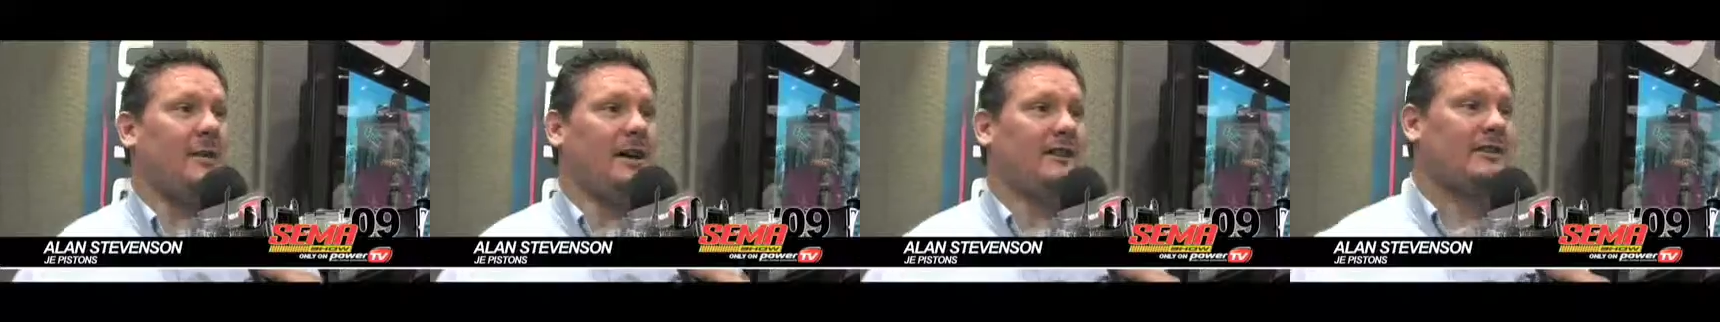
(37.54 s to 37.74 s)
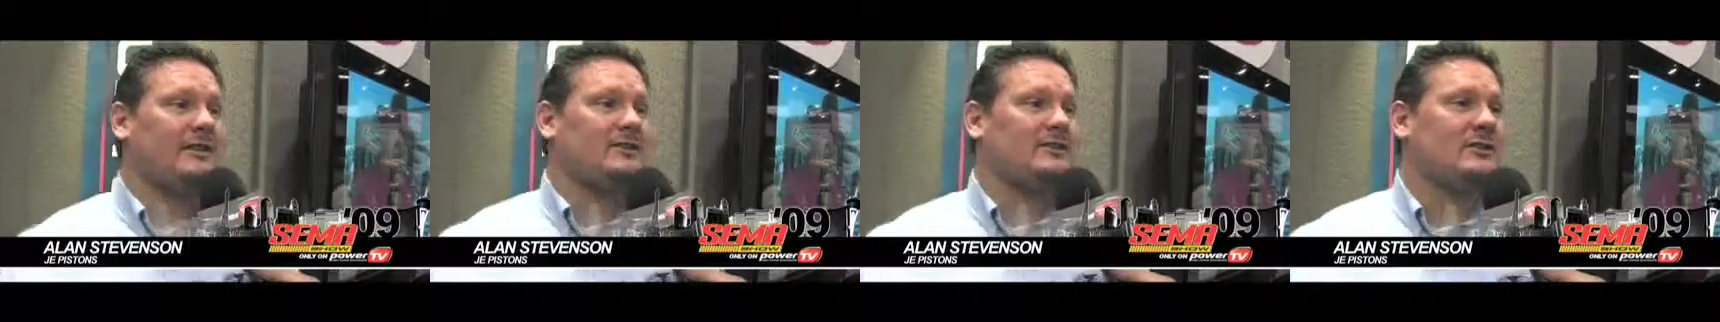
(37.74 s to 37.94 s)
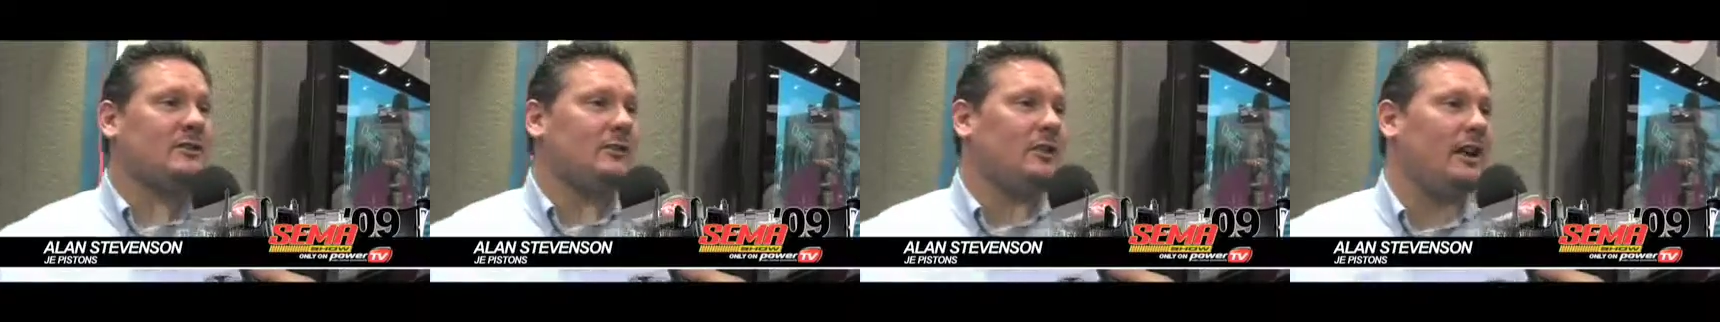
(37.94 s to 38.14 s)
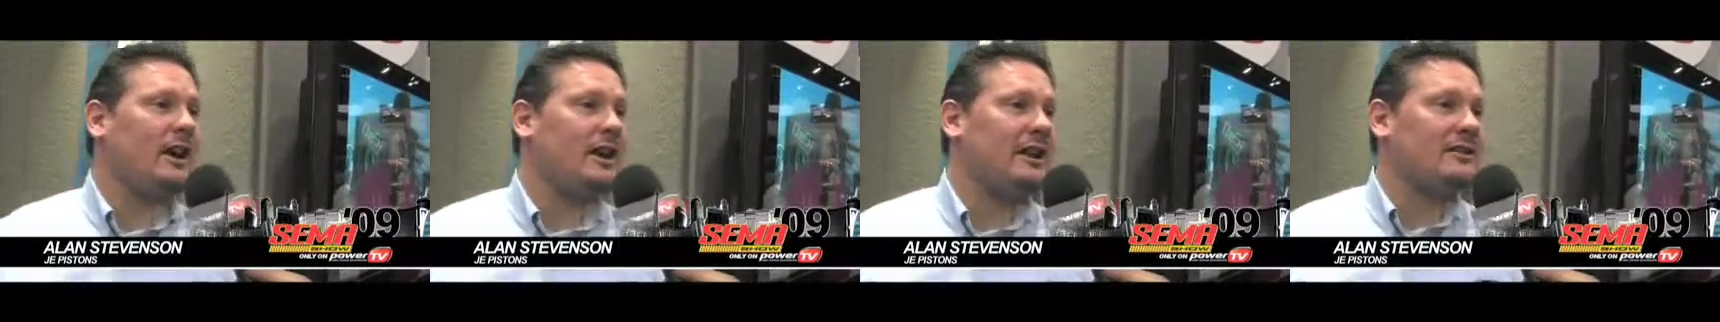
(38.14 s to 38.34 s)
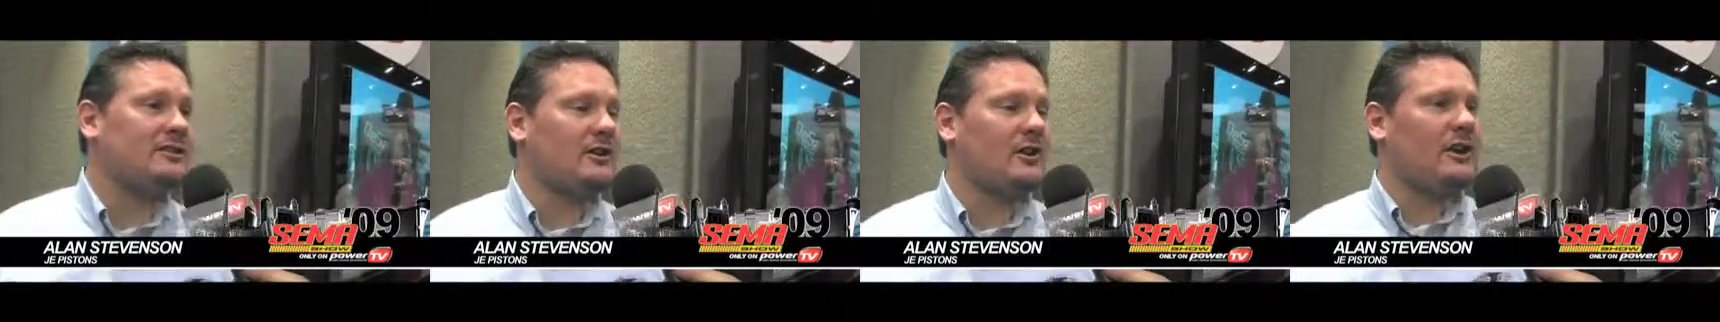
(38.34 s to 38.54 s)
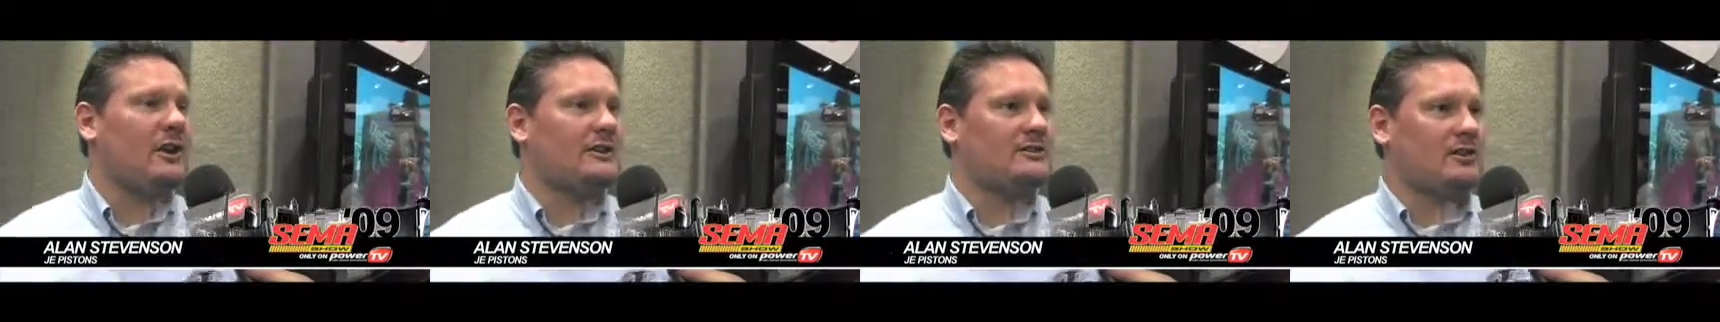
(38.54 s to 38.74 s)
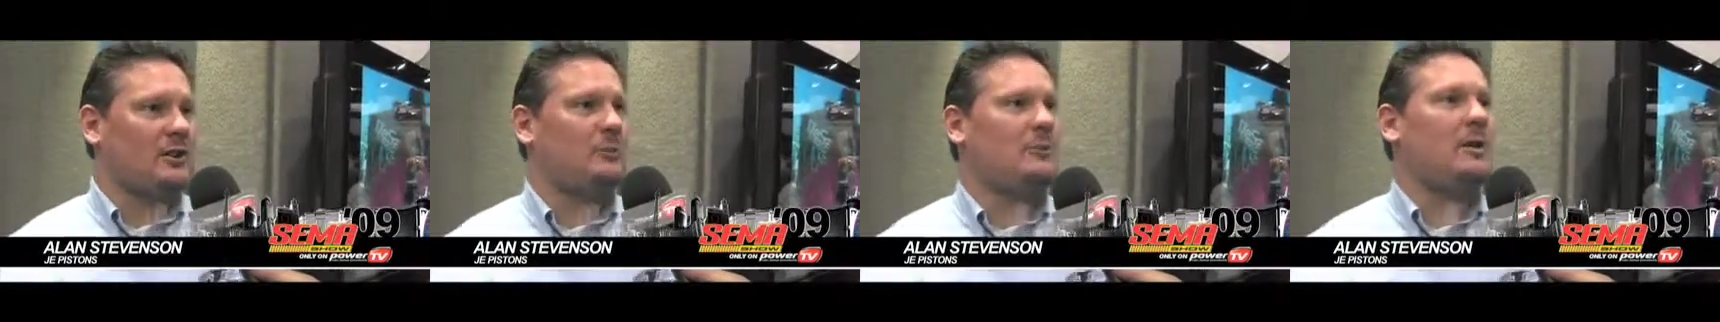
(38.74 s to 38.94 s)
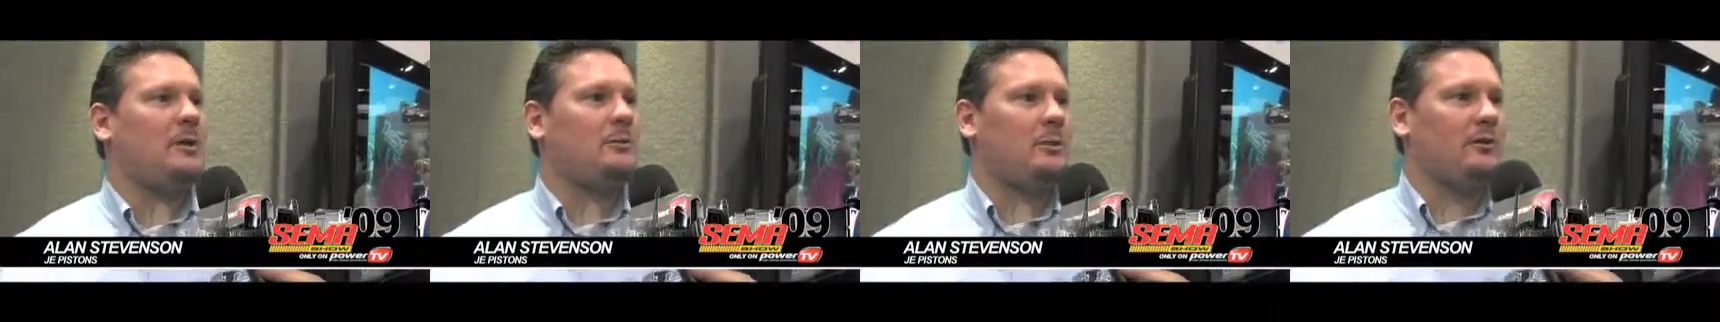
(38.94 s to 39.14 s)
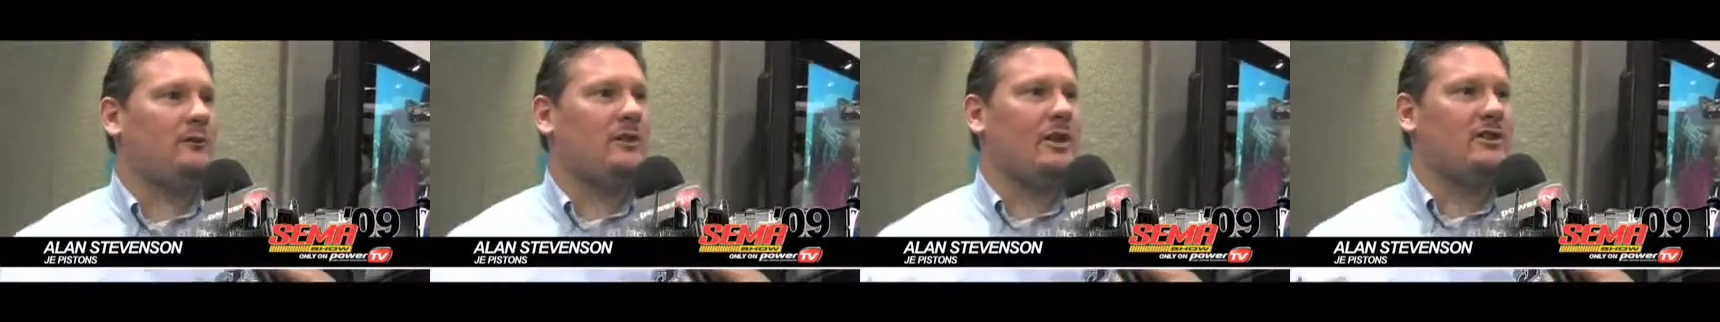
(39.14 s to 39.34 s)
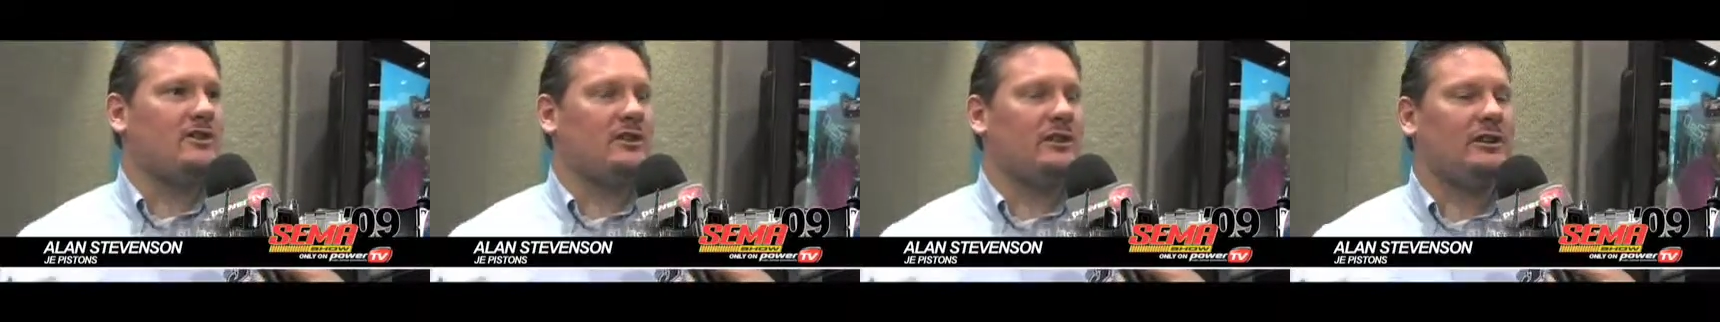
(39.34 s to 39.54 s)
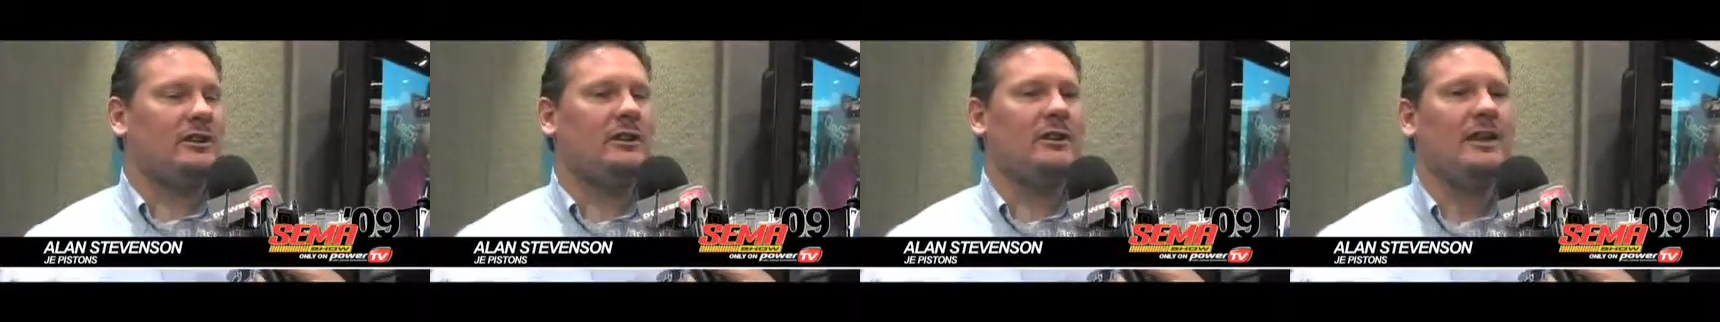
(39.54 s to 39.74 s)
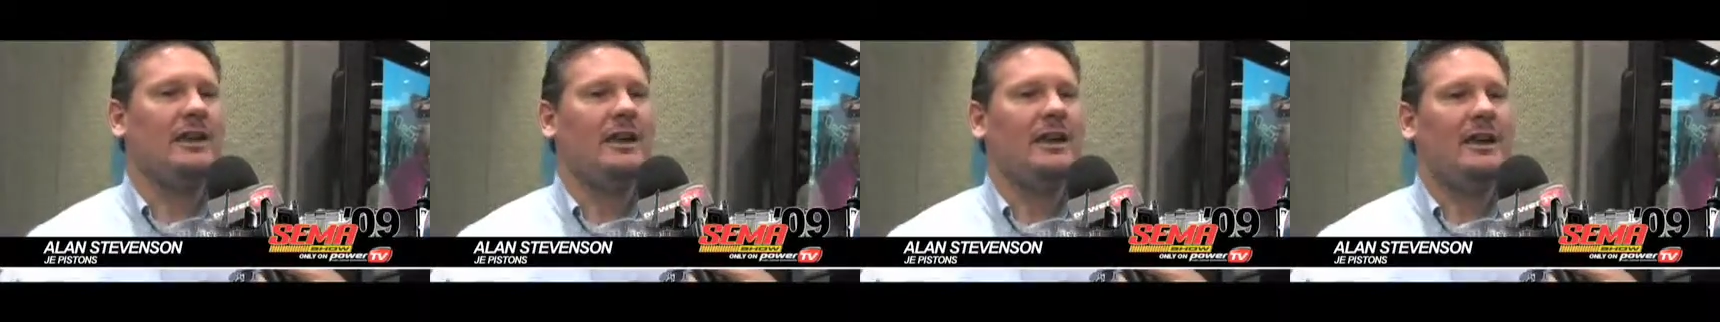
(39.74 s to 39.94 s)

about this new line. It's our SRP Professional.